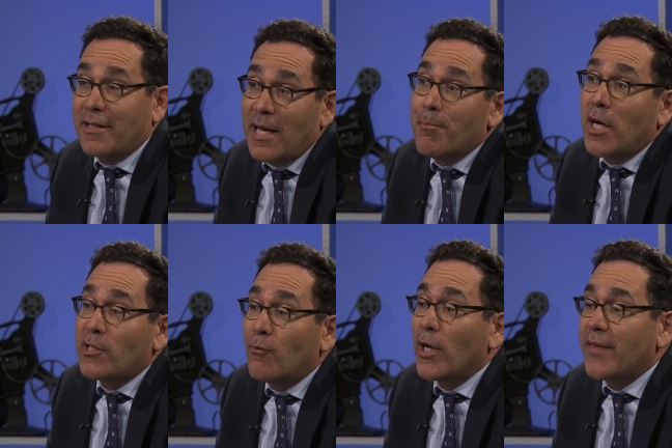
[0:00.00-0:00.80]
Yes,
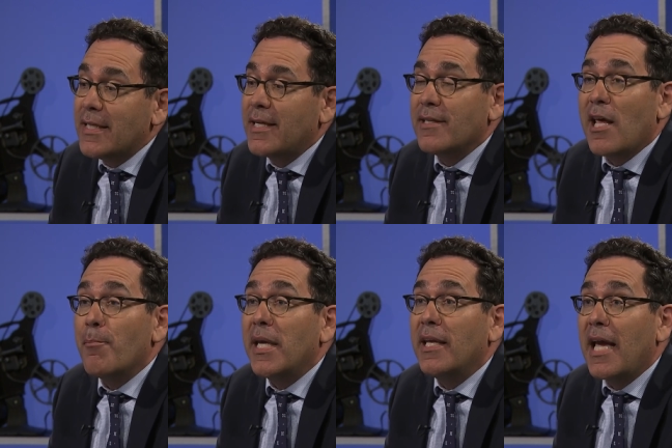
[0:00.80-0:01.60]
and much of what they see
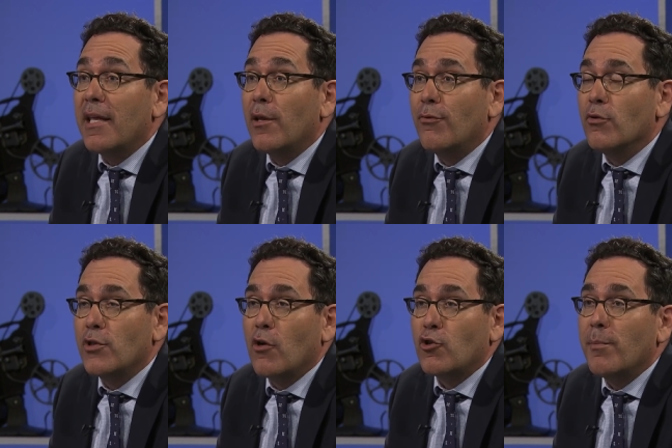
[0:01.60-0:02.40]
is now mediated
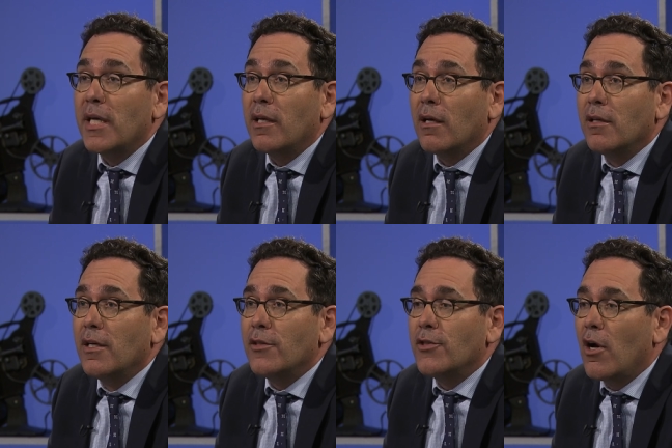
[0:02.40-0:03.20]
through social
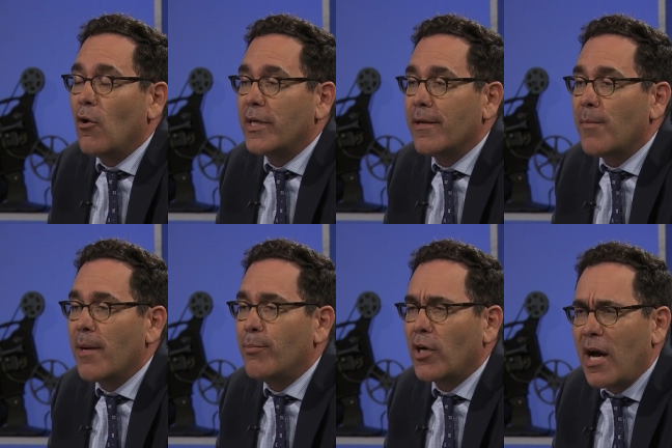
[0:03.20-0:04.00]
media. Yeah. So
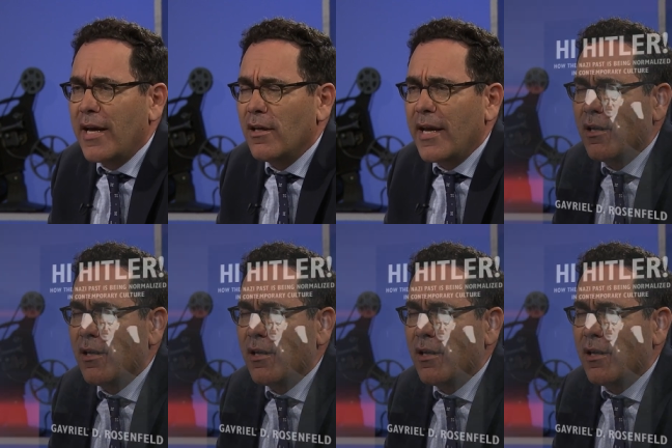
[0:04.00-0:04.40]
in my book Hi